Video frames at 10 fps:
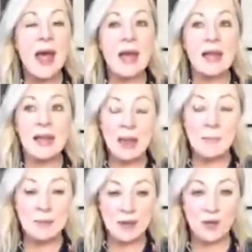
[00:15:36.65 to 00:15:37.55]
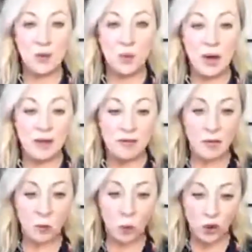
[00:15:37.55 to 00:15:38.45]
And let me know if
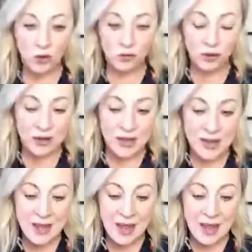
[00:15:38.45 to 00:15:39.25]
it worked for you.